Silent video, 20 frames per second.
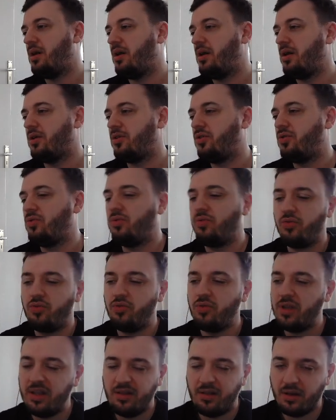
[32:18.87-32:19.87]
You
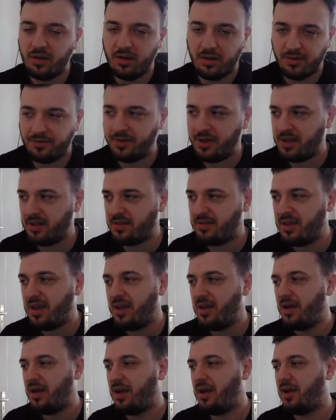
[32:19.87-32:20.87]
need a lot of hit.
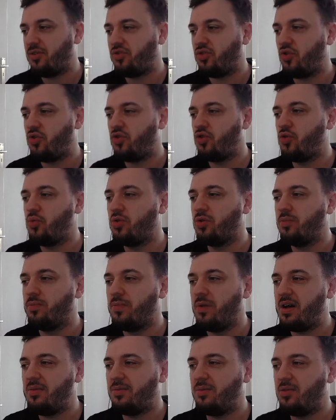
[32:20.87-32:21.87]
So you will
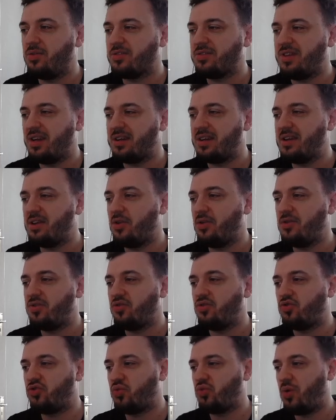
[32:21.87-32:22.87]
most likely going
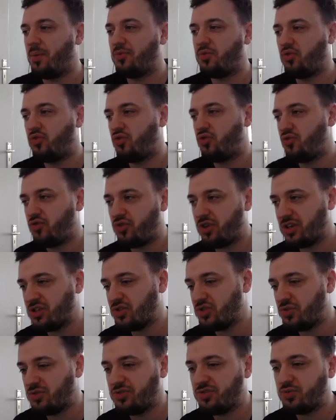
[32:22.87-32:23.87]
to swap to True Strike
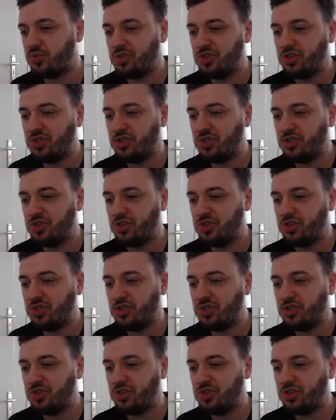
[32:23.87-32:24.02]
Shoulders,